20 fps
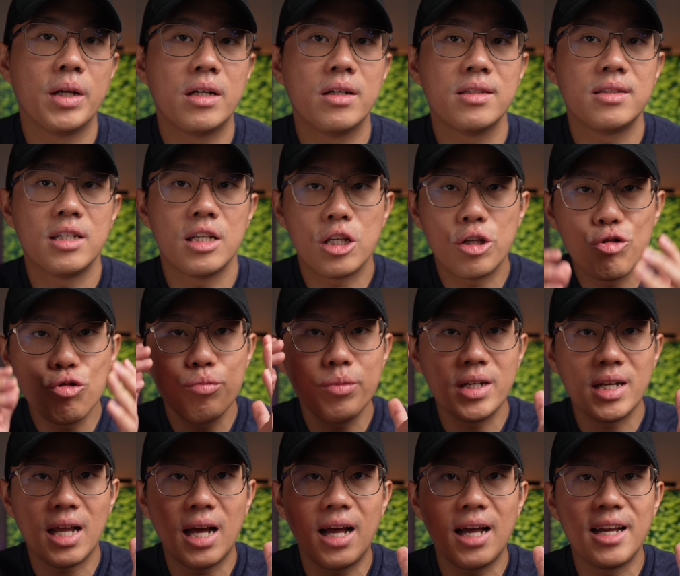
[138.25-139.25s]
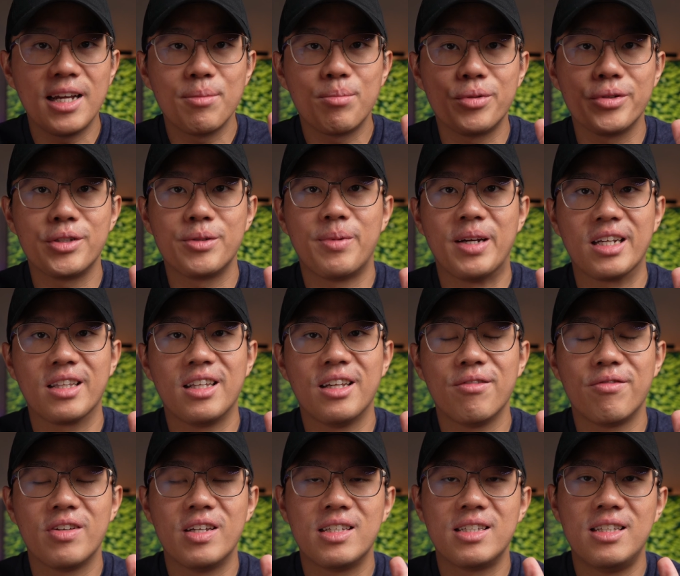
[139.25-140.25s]
Because the human eye
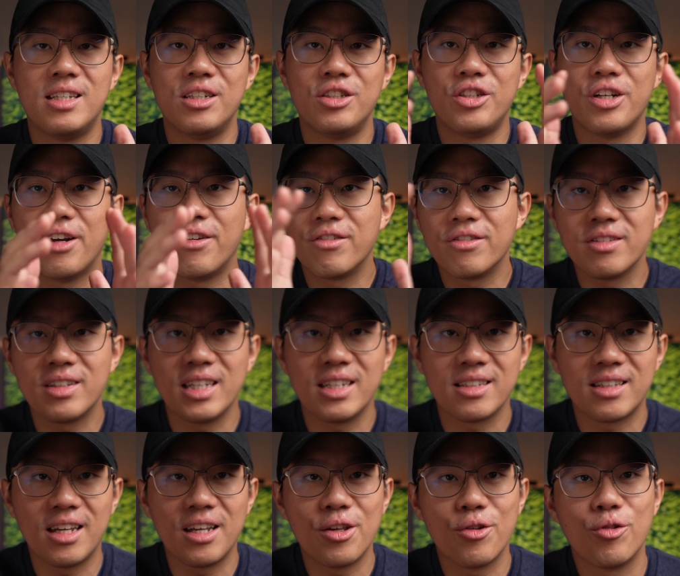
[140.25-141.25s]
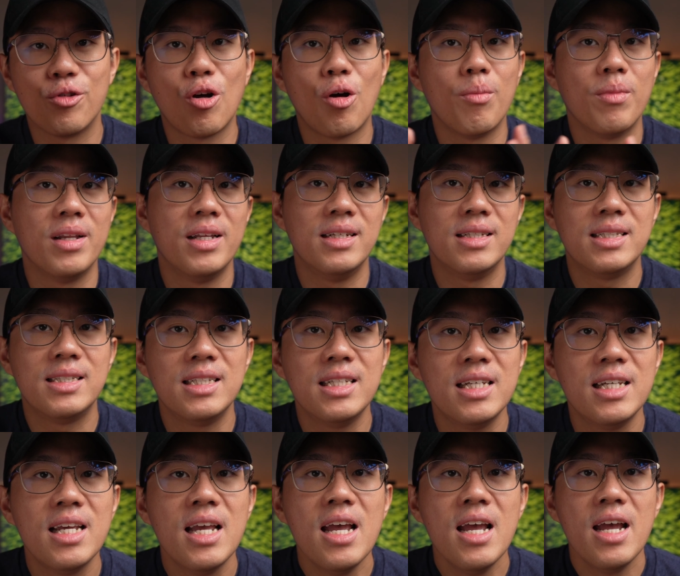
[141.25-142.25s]
perspective is the general things that you normally
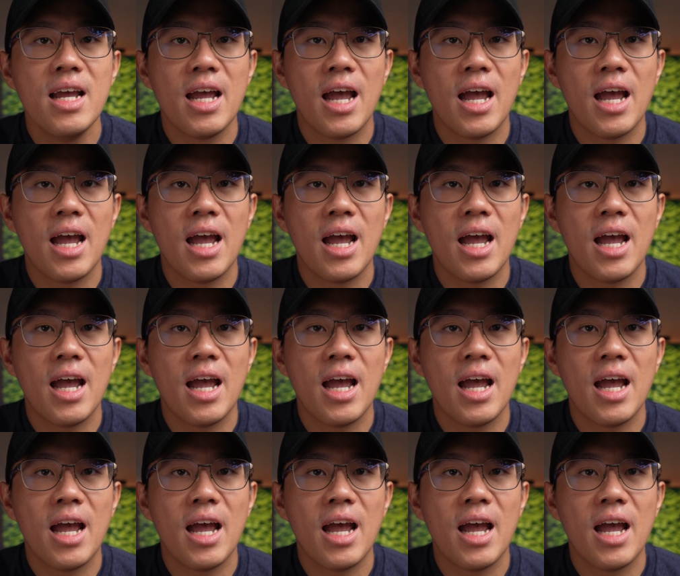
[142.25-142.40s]
see,